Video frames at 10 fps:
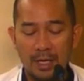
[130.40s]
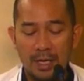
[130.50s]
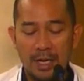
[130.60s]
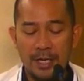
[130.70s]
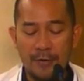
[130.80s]

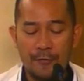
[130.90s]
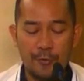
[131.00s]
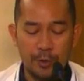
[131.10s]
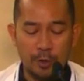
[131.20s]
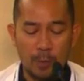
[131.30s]
the
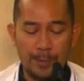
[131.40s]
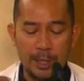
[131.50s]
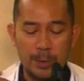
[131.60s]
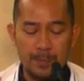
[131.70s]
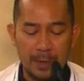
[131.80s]
fruit of the
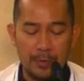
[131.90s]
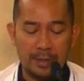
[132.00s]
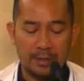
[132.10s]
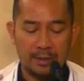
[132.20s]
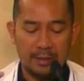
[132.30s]

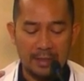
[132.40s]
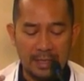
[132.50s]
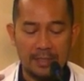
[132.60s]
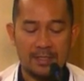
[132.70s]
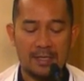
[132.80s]
Spirit
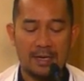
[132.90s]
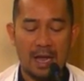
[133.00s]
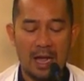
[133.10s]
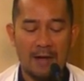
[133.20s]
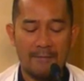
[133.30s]
is
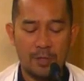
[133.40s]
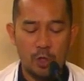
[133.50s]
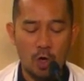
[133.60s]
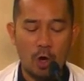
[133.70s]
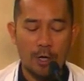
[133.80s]
love,
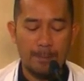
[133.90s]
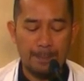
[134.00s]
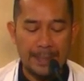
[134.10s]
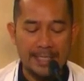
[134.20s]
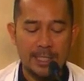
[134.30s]
joy,
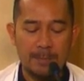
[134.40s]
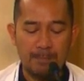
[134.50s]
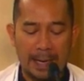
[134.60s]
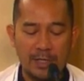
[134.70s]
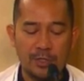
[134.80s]
peace,
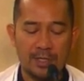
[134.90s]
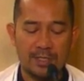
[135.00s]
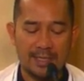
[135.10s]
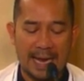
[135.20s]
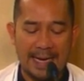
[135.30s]
patience,
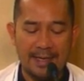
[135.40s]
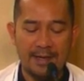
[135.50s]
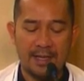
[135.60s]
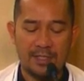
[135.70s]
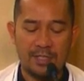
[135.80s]

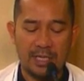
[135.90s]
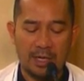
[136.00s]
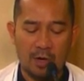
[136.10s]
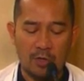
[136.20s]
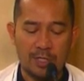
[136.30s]
kindness,
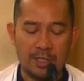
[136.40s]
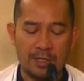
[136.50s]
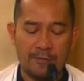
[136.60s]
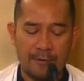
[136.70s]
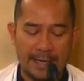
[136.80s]
generosity,
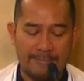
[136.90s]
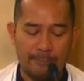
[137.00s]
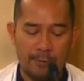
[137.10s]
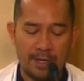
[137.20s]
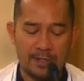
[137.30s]

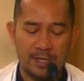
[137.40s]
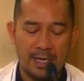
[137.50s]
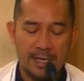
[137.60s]
faithfulness,